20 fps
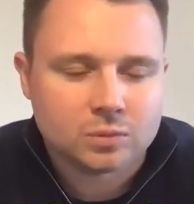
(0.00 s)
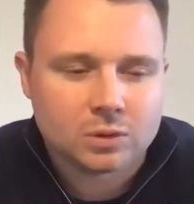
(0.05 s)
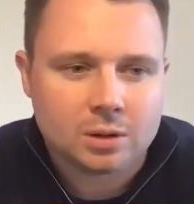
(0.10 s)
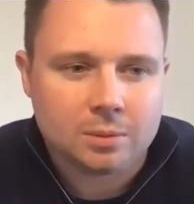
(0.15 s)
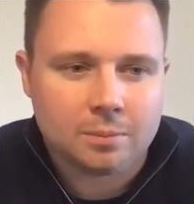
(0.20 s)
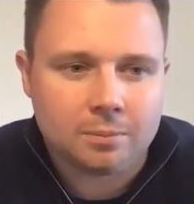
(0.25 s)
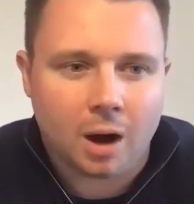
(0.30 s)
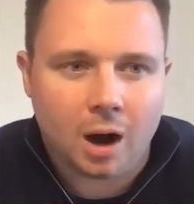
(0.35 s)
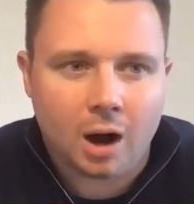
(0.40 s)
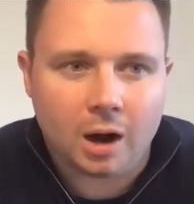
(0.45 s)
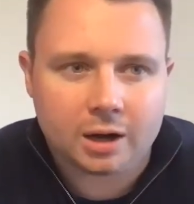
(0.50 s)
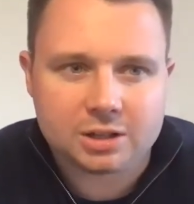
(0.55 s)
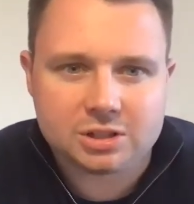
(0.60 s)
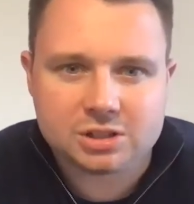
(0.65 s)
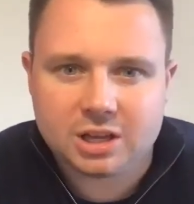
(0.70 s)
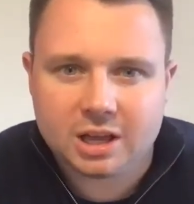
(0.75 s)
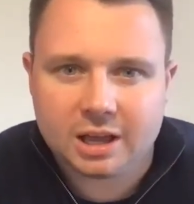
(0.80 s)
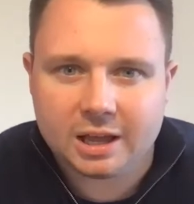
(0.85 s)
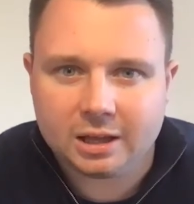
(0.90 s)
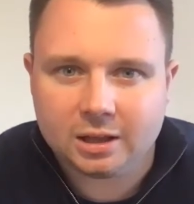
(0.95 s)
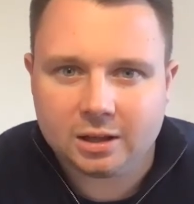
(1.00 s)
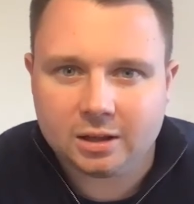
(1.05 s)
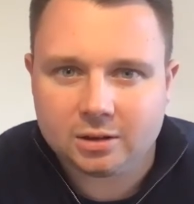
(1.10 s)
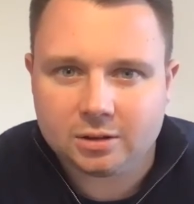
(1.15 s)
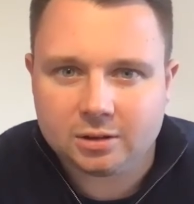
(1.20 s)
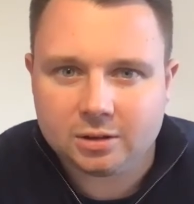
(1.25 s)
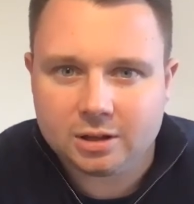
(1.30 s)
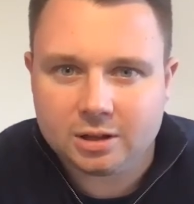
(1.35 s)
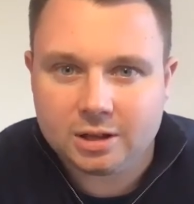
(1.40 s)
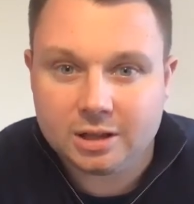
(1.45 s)
marketing,
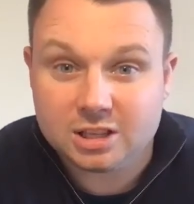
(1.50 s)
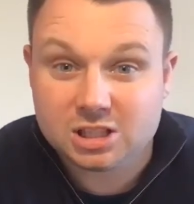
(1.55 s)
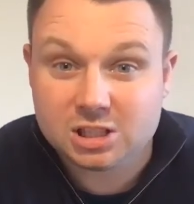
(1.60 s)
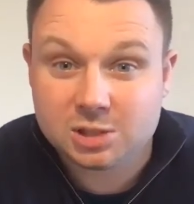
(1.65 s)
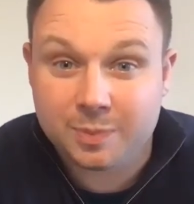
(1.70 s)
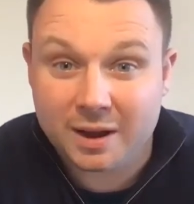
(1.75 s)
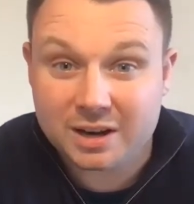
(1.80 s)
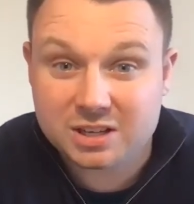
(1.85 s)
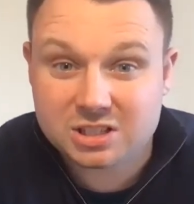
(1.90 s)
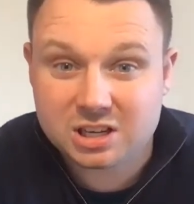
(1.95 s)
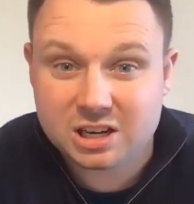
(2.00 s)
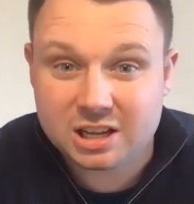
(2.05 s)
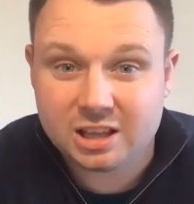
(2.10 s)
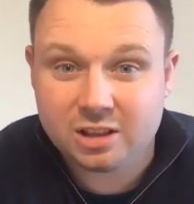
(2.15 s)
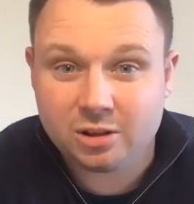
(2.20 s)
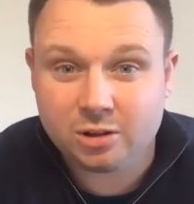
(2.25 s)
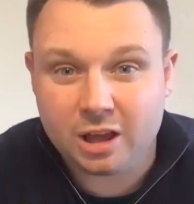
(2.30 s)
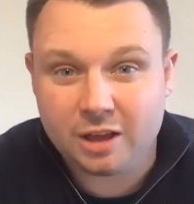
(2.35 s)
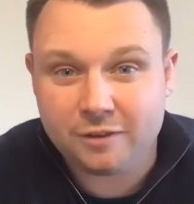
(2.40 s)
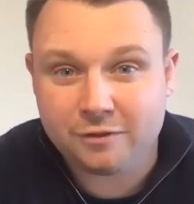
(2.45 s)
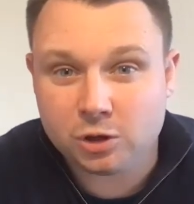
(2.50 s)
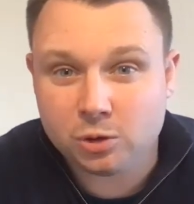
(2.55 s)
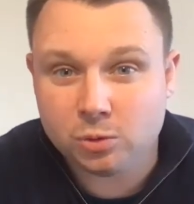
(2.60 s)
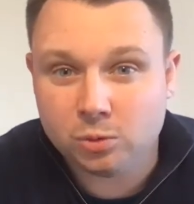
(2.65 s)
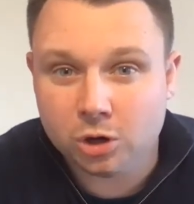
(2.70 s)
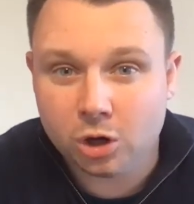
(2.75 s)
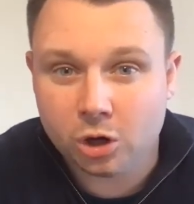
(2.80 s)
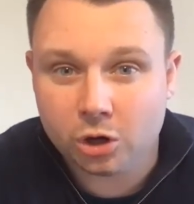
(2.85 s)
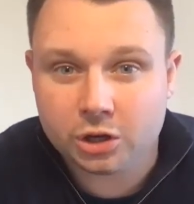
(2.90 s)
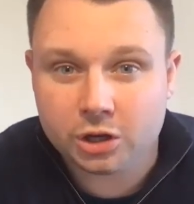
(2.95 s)
especially if you
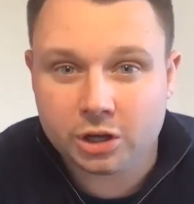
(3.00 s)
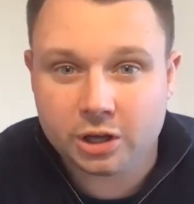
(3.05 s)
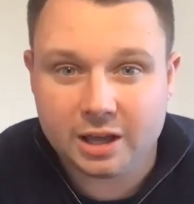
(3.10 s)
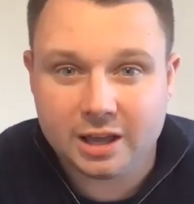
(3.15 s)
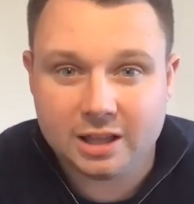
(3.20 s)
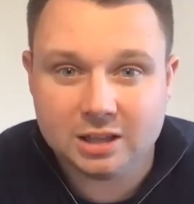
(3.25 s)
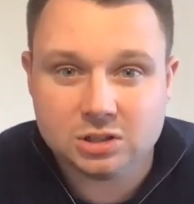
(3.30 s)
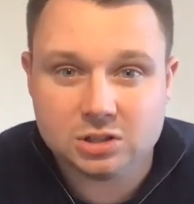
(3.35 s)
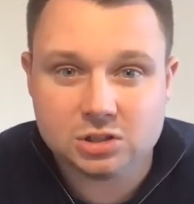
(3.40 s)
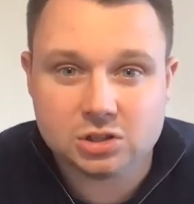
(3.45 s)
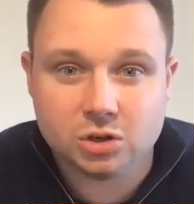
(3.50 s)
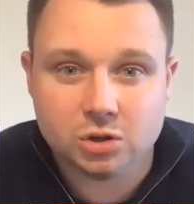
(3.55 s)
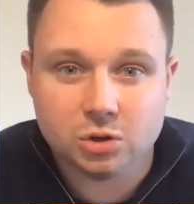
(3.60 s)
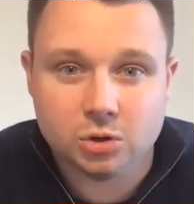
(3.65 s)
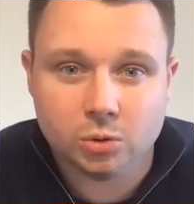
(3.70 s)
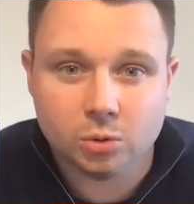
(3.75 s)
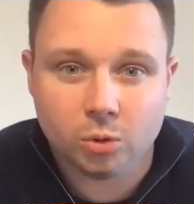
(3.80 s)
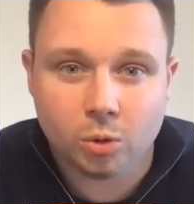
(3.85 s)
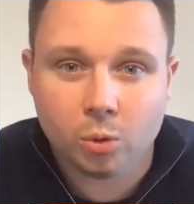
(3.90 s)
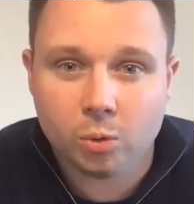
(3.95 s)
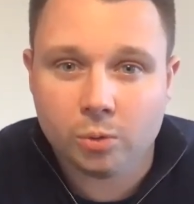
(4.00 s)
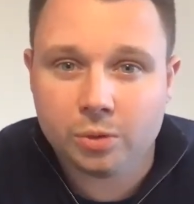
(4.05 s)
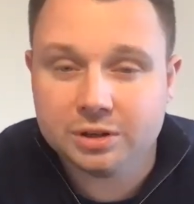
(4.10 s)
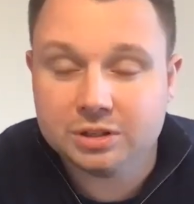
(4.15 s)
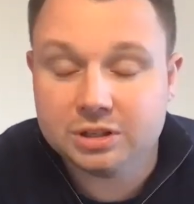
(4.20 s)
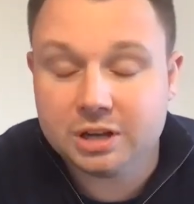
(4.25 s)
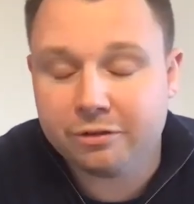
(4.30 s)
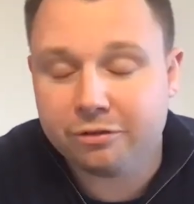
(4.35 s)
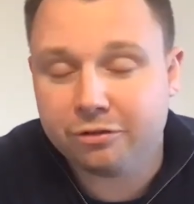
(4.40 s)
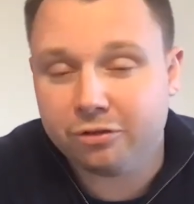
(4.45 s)
look into all the
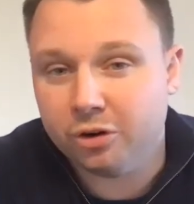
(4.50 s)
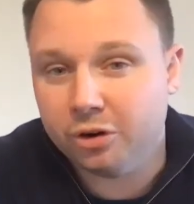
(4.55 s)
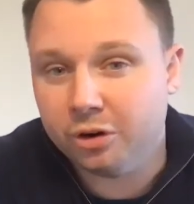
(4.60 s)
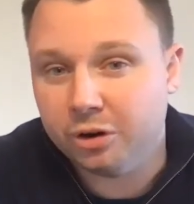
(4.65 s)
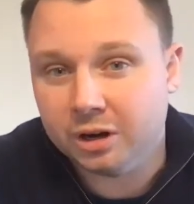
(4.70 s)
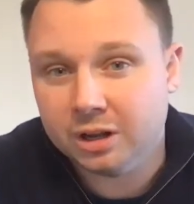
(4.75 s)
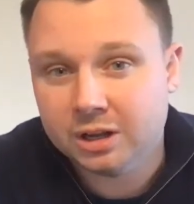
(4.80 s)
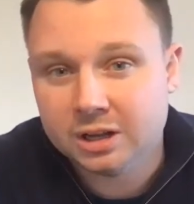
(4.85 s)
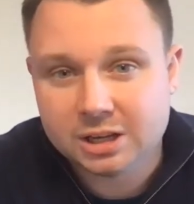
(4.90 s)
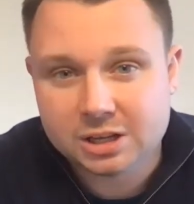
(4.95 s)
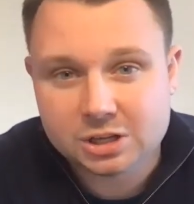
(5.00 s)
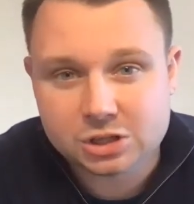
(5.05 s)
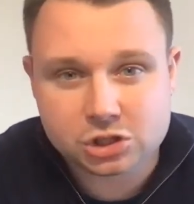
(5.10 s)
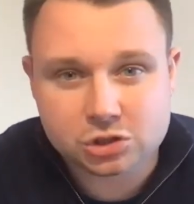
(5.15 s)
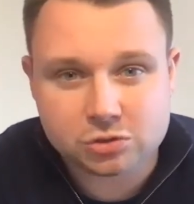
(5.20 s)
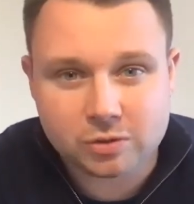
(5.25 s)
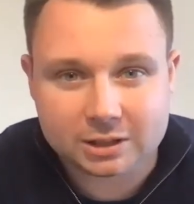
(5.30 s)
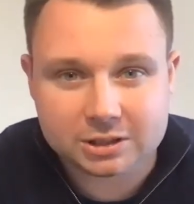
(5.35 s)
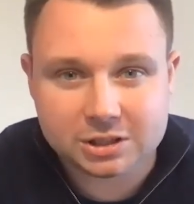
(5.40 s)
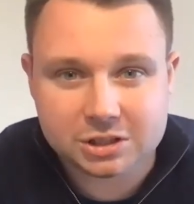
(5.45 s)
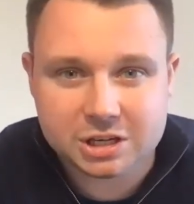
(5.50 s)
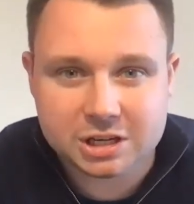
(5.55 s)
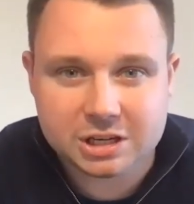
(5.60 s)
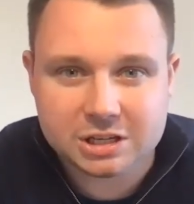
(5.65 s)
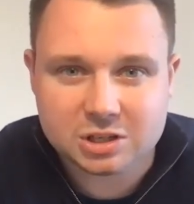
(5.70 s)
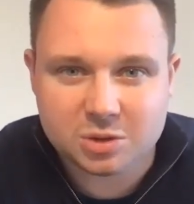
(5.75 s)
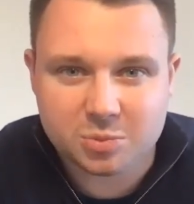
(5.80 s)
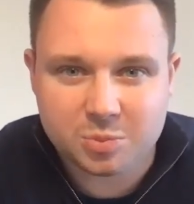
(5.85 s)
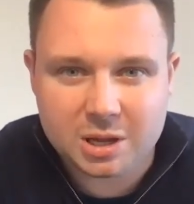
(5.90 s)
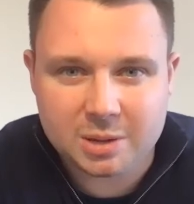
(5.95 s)
different strategies
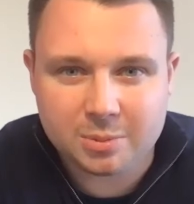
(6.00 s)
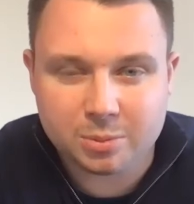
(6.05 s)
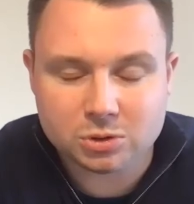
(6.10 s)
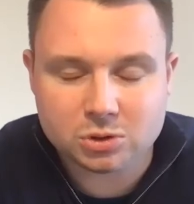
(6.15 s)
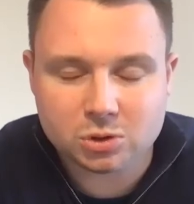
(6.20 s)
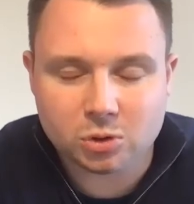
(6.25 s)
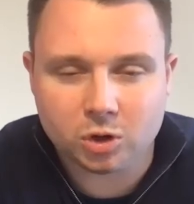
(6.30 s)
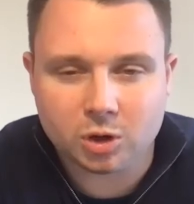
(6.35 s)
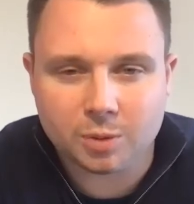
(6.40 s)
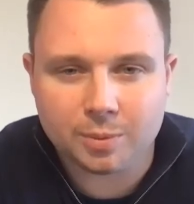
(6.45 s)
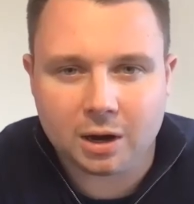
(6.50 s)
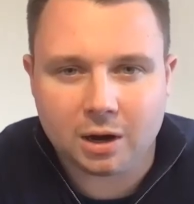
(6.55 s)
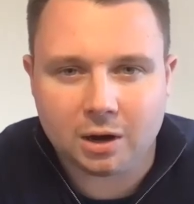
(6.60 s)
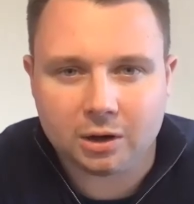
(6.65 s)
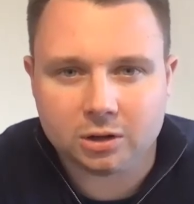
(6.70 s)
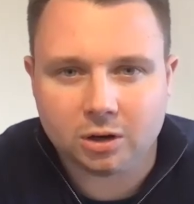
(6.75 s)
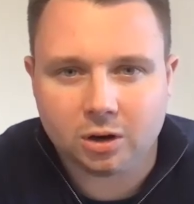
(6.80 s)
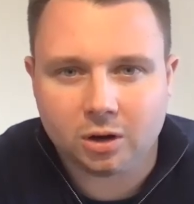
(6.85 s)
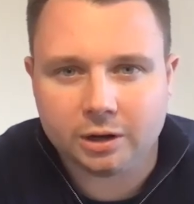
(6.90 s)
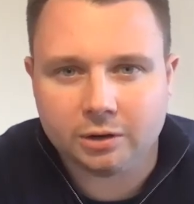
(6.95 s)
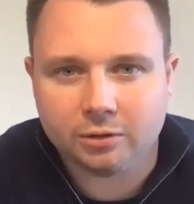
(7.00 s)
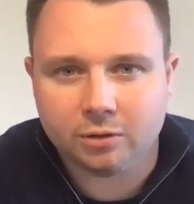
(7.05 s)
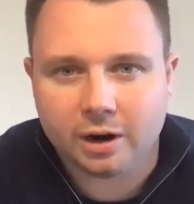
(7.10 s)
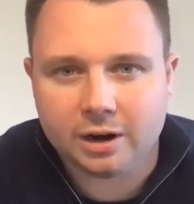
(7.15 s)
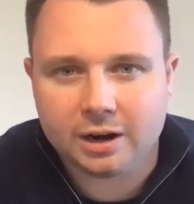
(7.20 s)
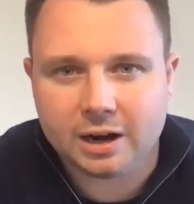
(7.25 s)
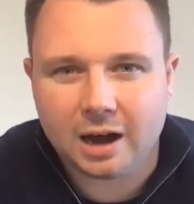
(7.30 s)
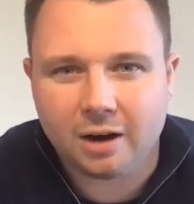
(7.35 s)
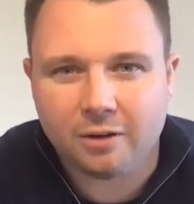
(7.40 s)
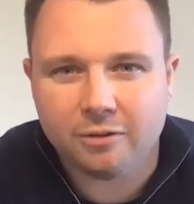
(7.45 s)
that people talk about online right now,